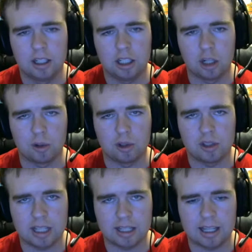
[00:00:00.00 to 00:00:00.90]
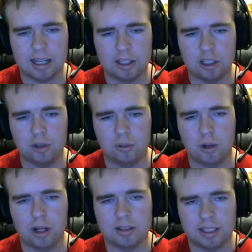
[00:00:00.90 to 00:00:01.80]
you know, when you say that, you
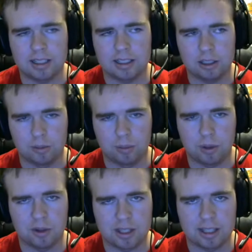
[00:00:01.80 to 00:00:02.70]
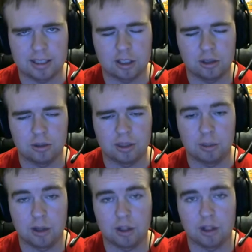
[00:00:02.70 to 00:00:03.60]
want to say you're pretty much saying that to the
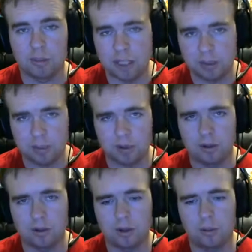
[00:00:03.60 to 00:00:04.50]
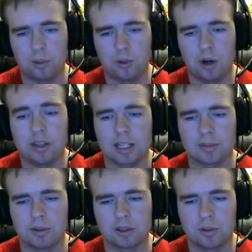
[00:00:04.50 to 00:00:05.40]
original people who are the
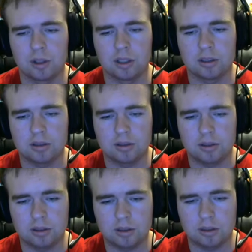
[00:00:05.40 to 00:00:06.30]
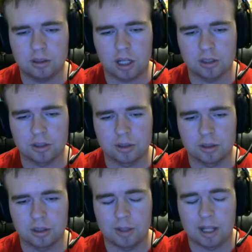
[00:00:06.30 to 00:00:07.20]
Xbox One
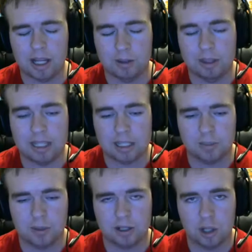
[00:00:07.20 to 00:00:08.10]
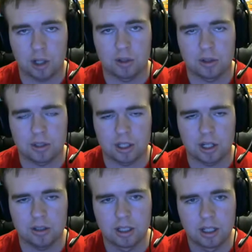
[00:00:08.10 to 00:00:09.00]
console, the Xbox owners, you
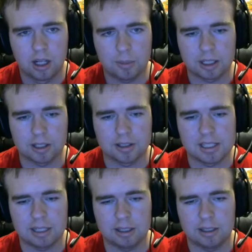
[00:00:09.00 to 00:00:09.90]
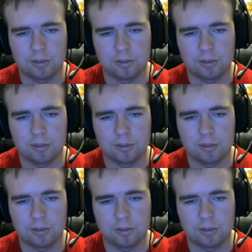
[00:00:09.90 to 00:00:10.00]
know, because it